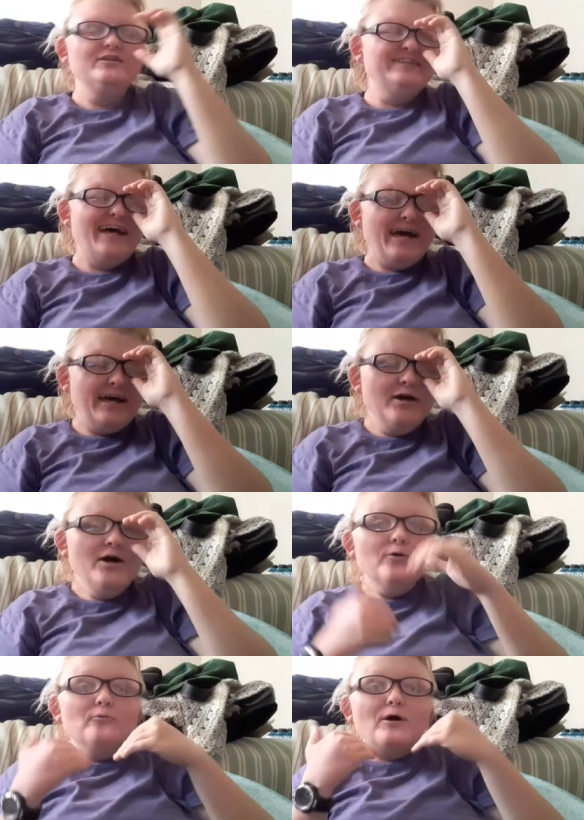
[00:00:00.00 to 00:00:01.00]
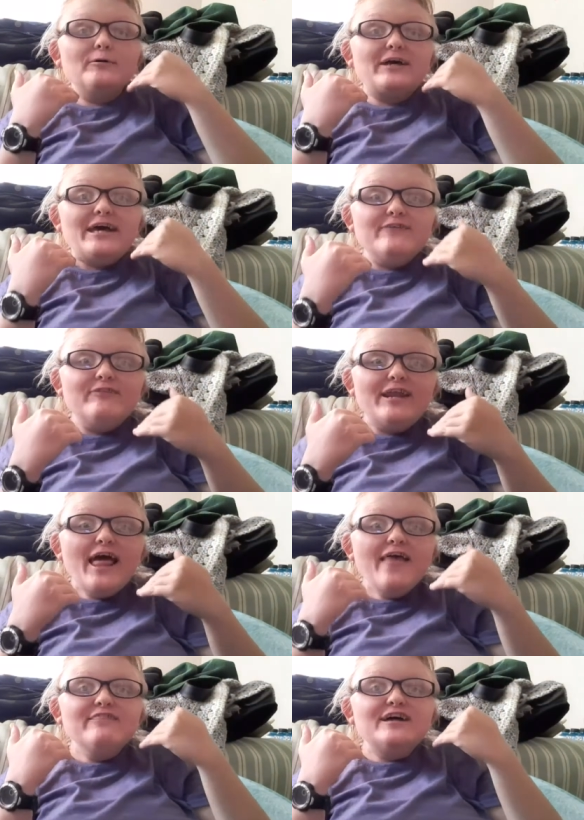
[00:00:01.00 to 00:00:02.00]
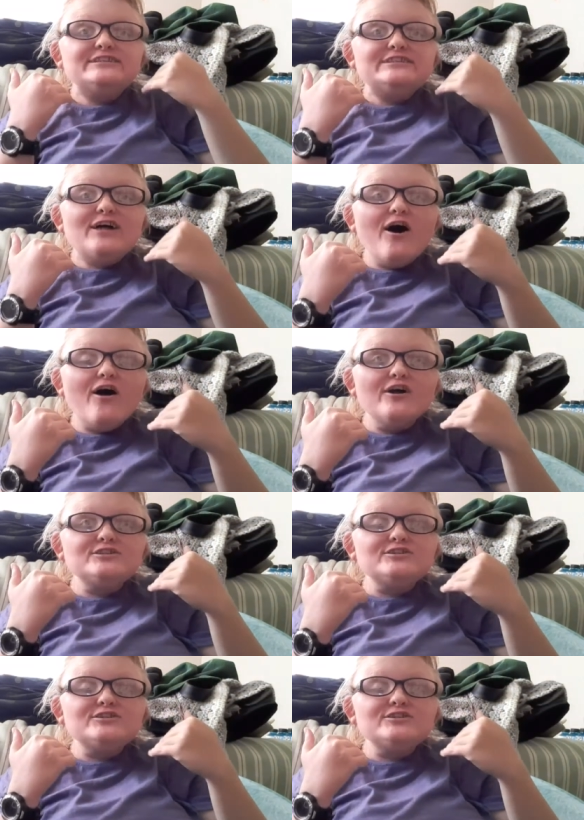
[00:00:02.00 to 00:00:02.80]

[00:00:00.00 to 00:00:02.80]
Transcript: they were given the Star